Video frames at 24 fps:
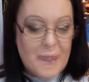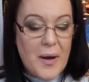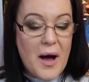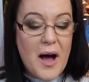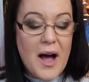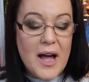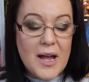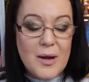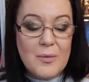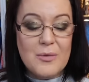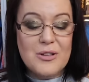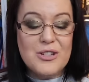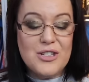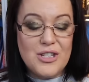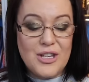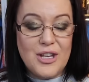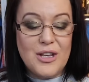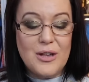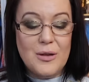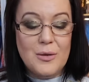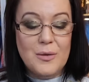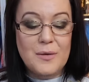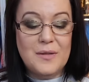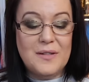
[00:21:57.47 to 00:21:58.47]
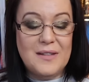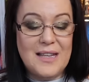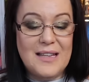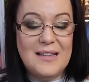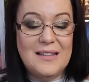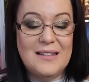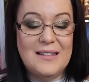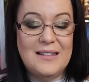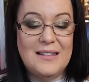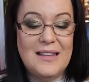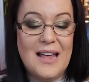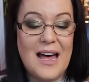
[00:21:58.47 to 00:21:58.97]
I would use
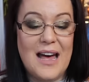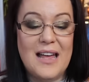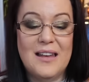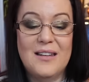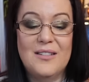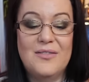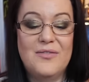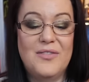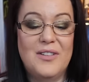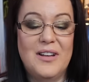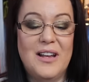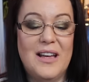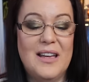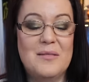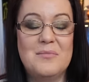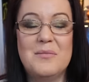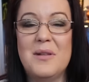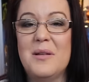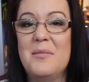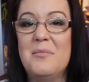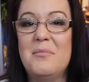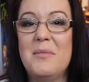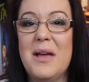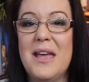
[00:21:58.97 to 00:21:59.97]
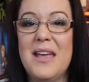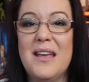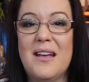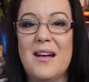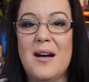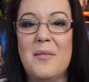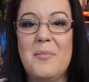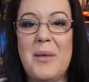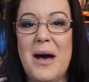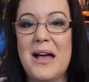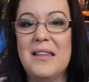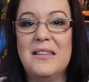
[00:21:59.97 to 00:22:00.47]
this then for like my
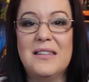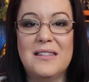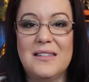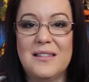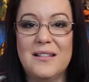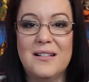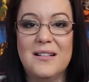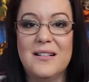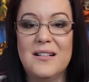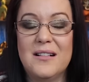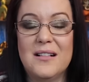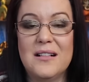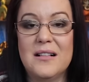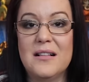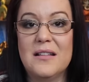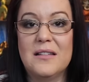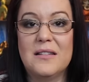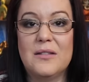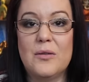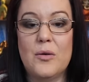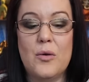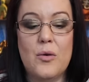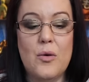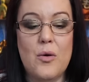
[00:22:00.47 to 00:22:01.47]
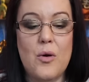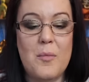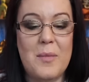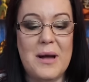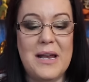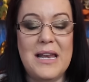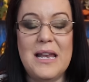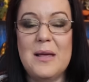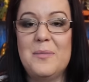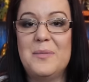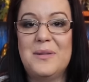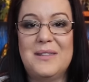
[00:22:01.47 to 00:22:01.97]
makeup pencils or
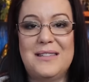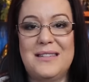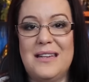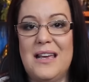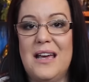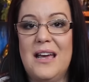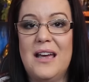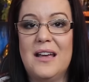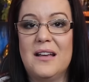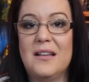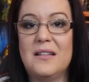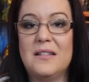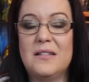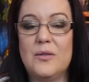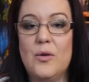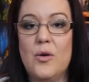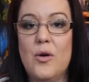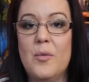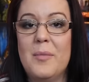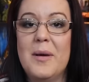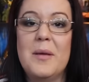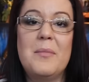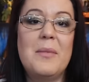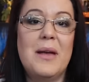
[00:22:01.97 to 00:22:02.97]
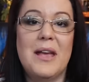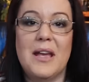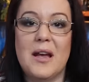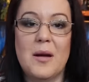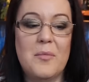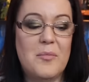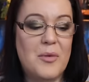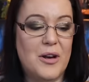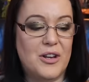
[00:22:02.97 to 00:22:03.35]
my lipsticks or my makeup